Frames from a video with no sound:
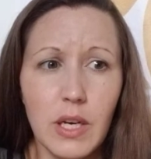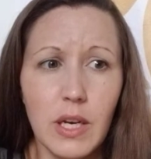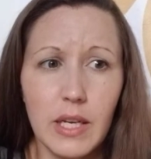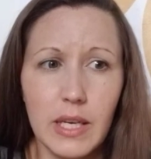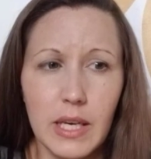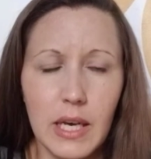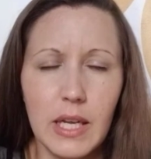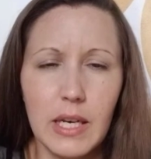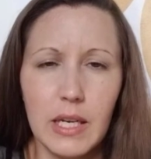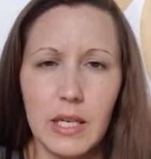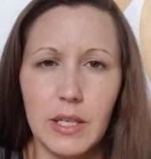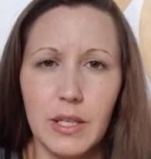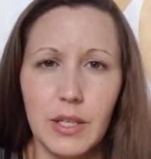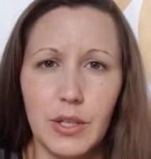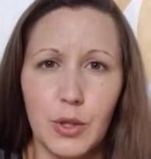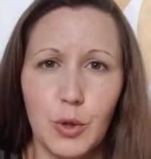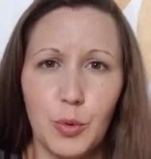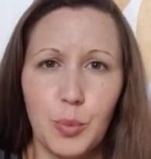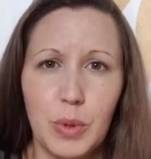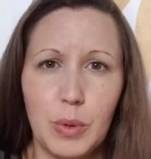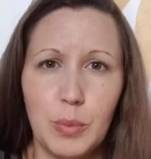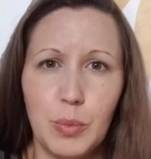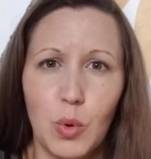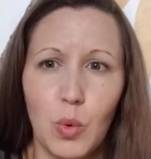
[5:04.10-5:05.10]
I get it, you know,
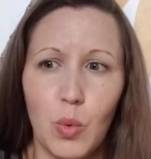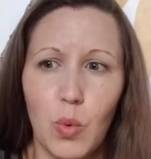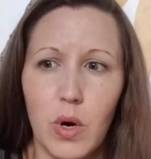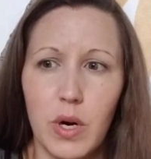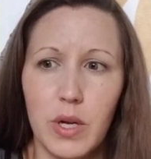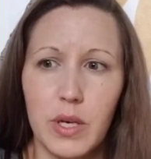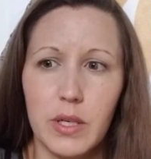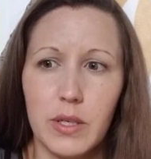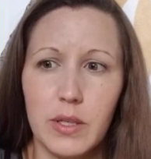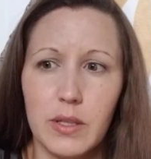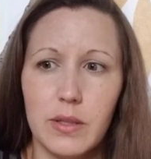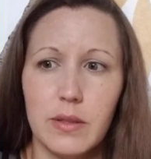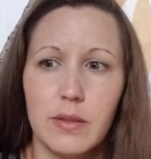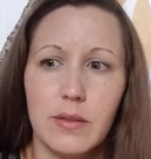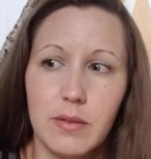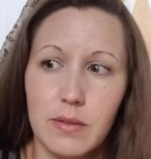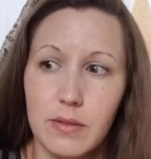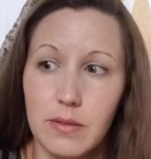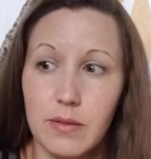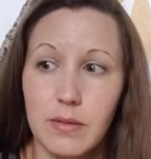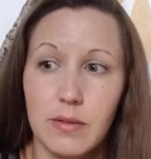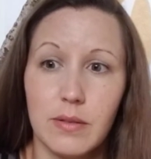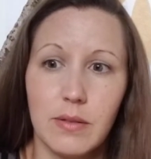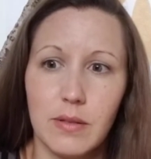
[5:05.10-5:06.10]
people want to
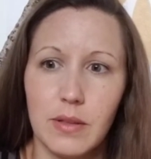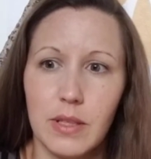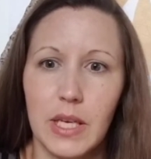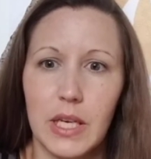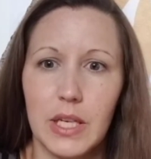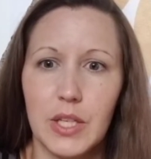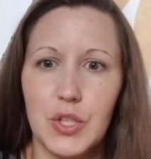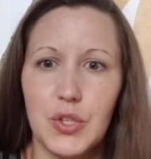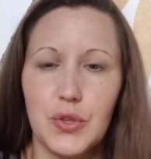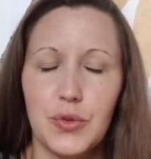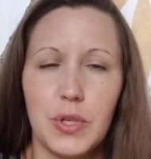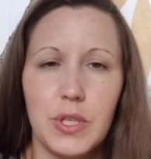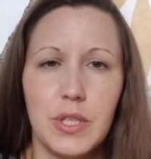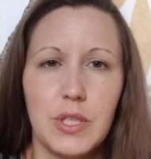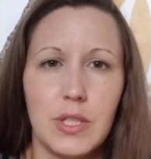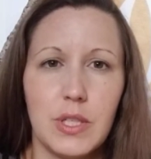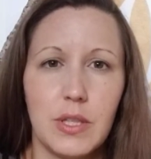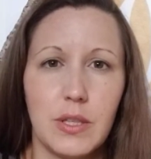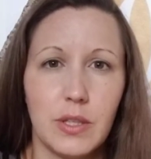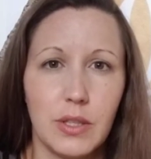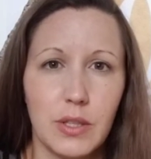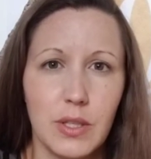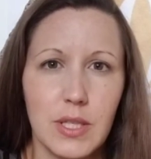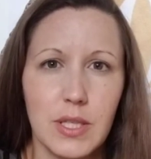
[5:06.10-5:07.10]
get straight to
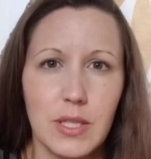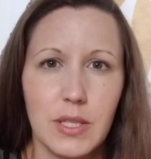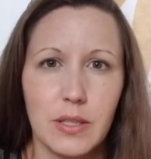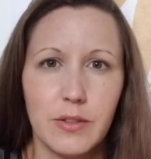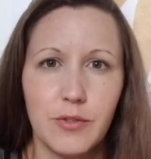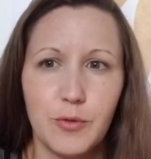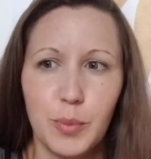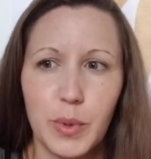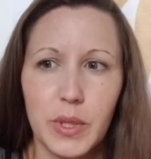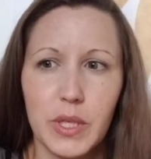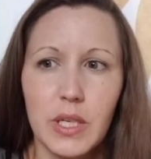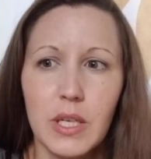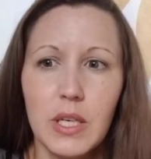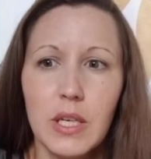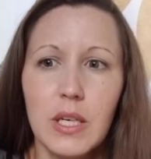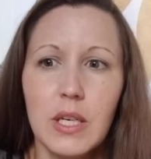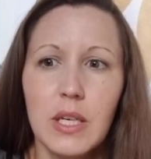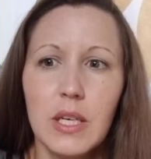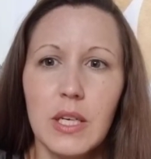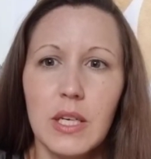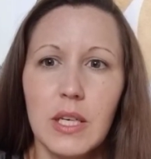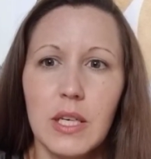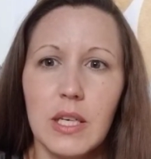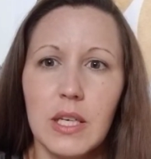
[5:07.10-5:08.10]
the good stuff, but
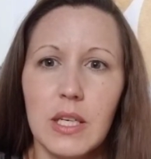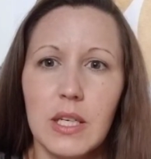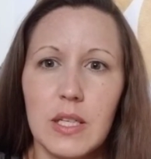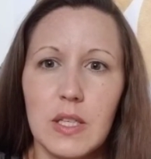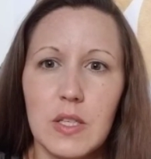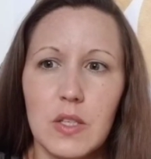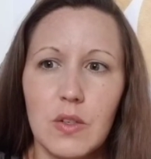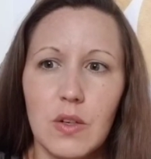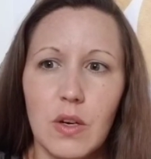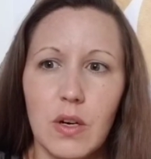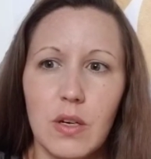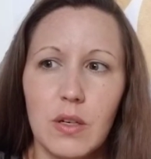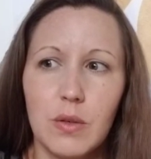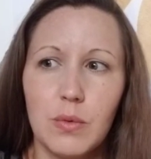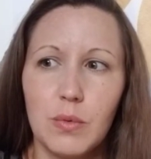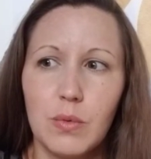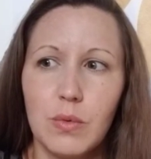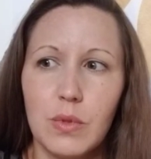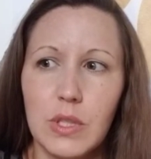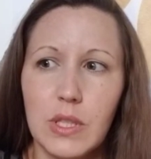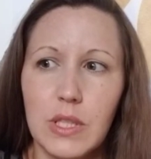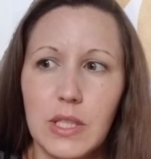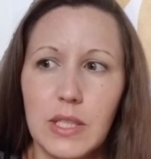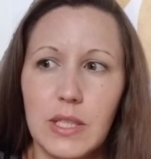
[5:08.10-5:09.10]
it's not
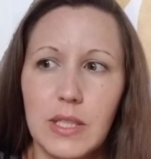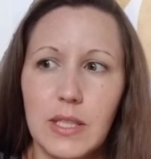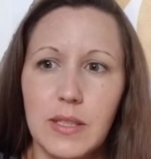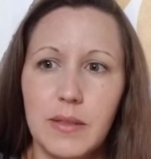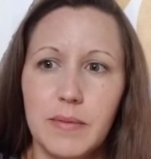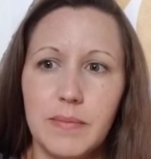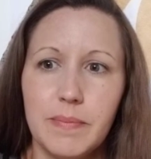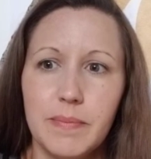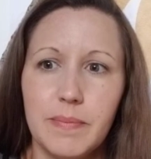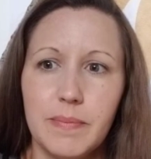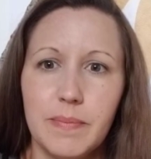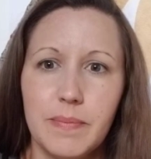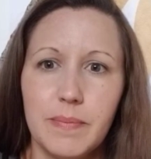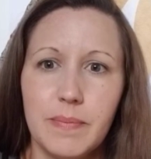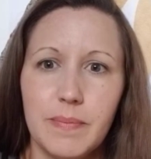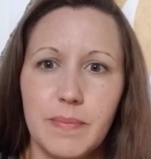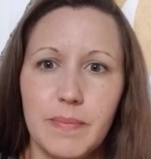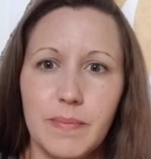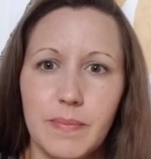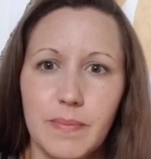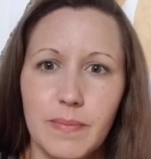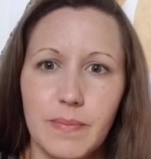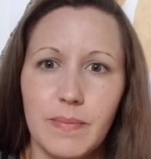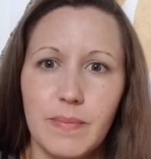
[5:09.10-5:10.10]
really
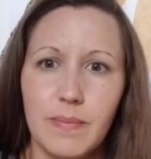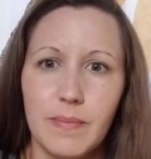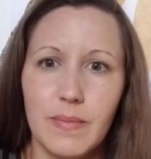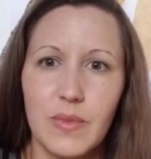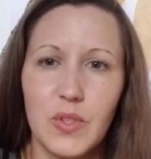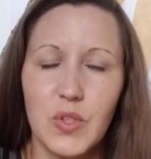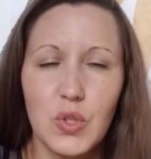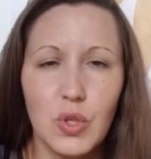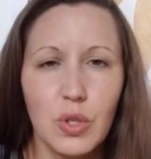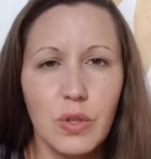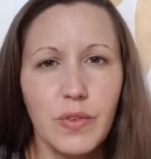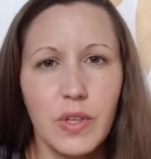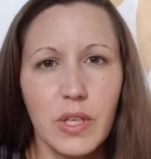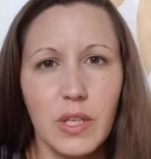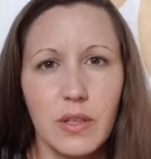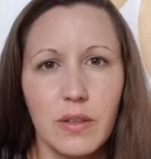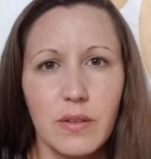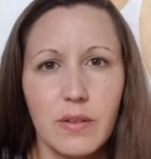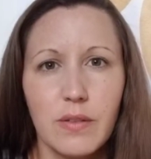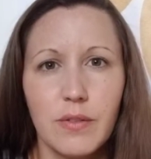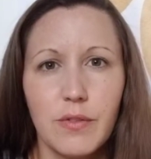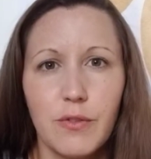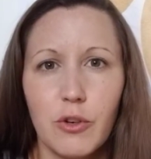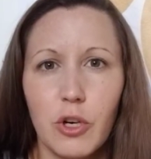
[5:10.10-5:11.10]
serving
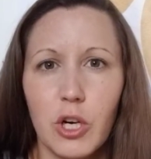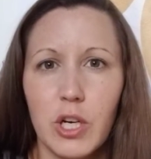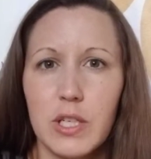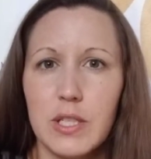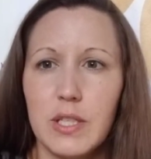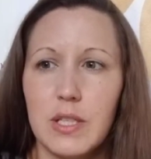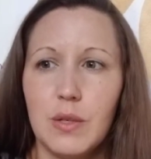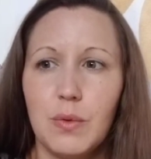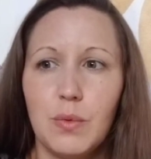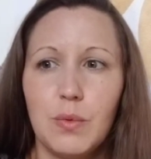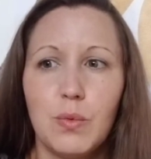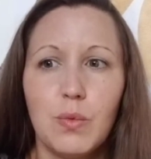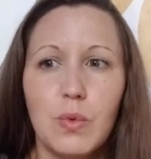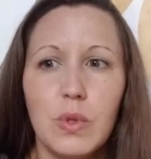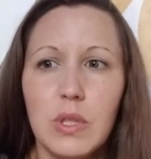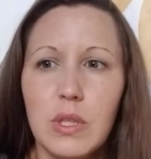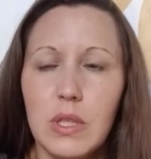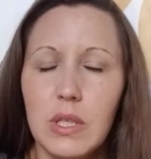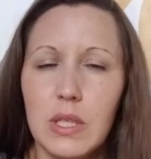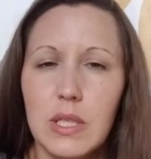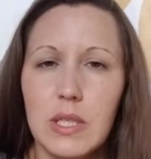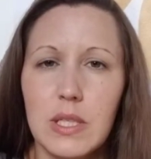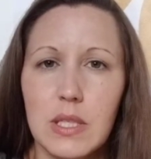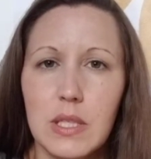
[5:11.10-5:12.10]
for us. It
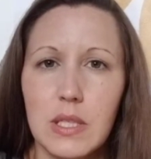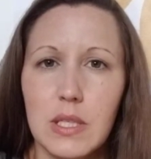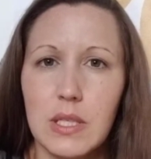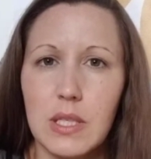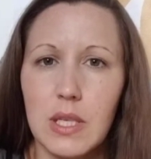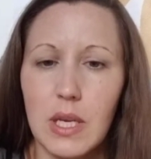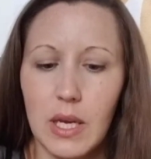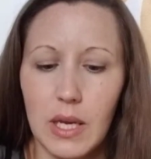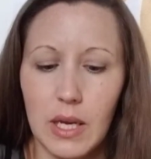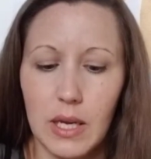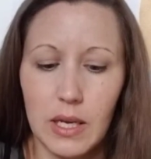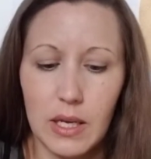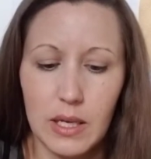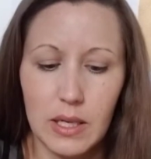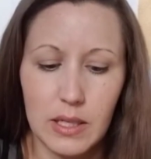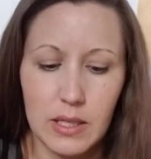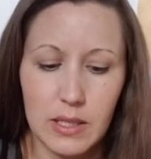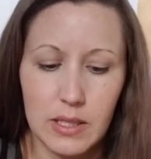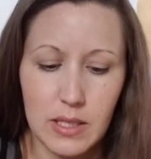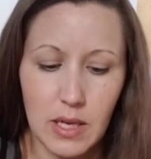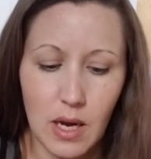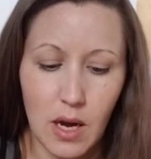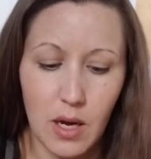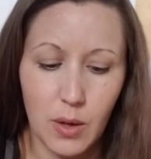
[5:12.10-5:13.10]
really isn't.
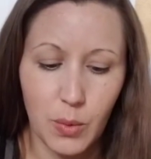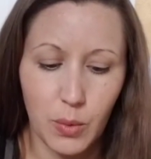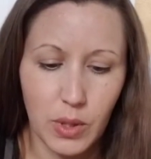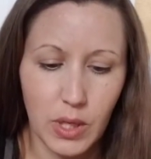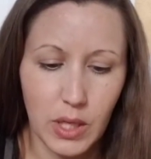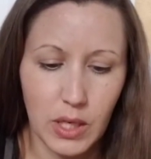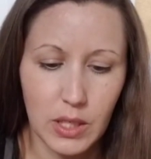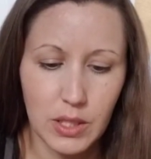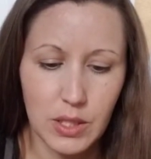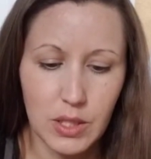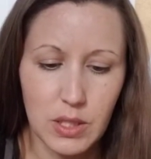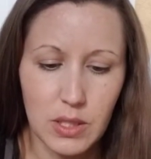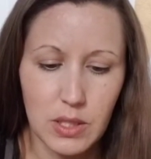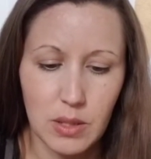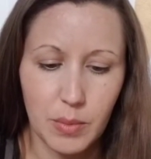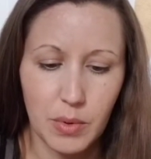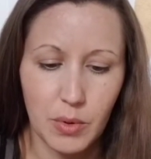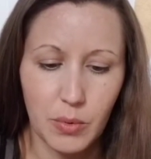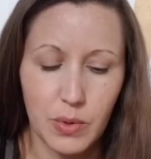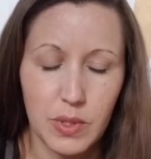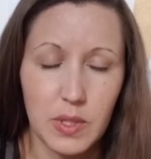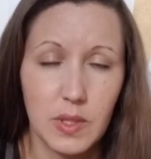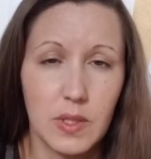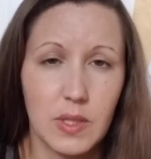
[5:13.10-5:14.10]
And I will get into some of the
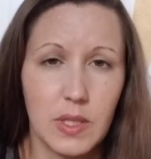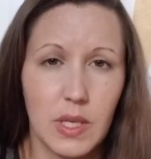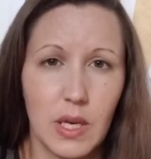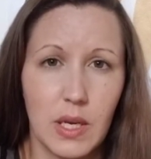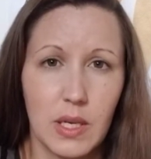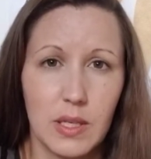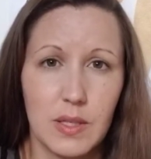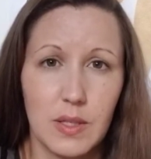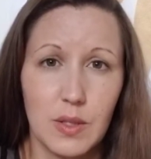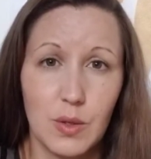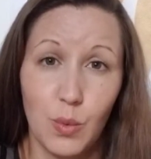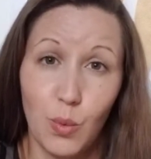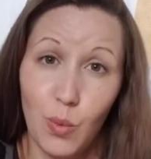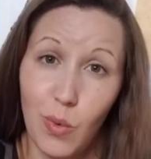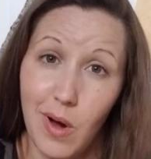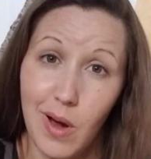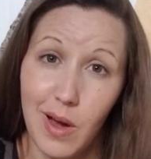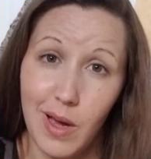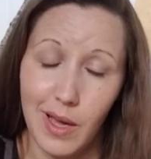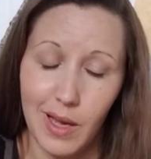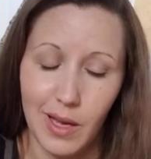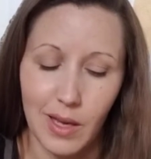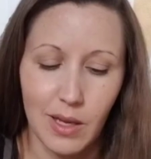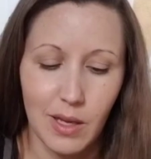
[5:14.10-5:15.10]
reasons as to
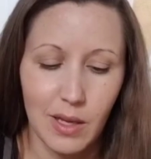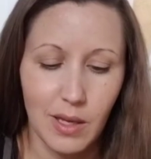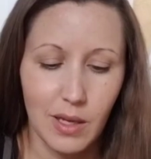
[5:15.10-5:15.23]
why.